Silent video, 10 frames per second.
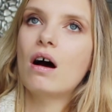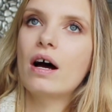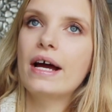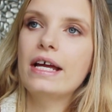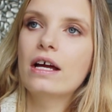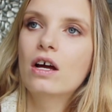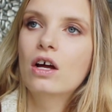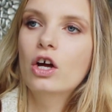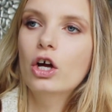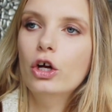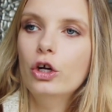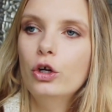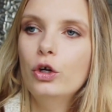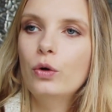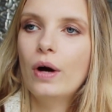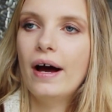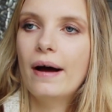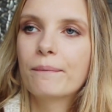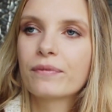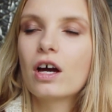guy who,
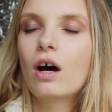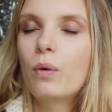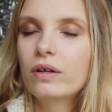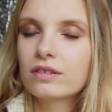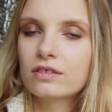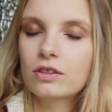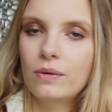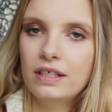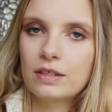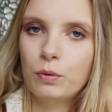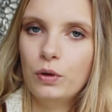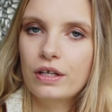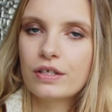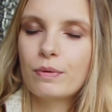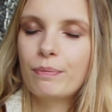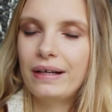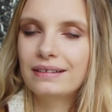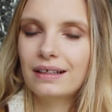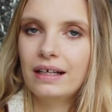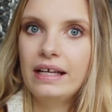I won't do any spoilers, but
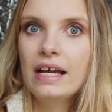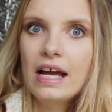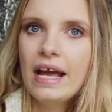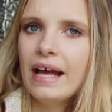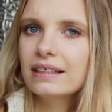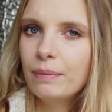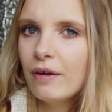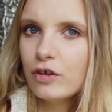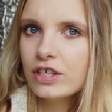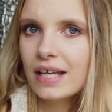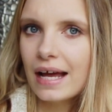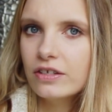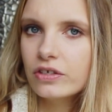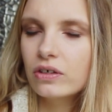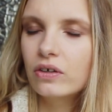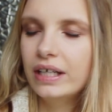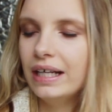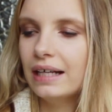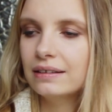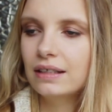basically he has a bit of a scandal and
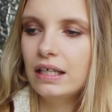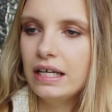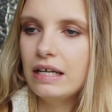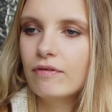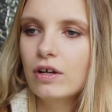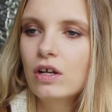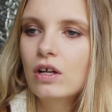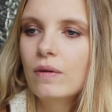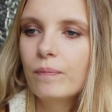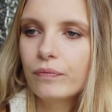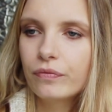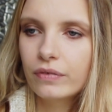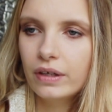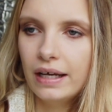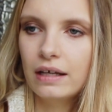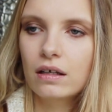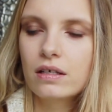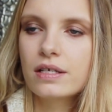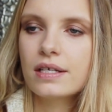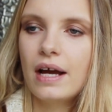he has to leave
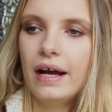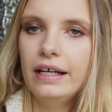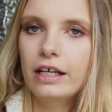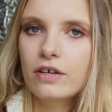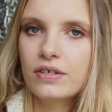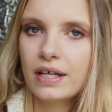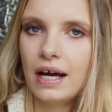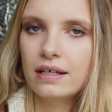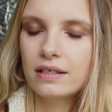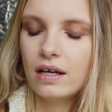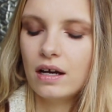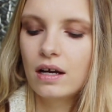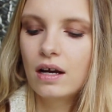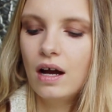England and he goes to Canada.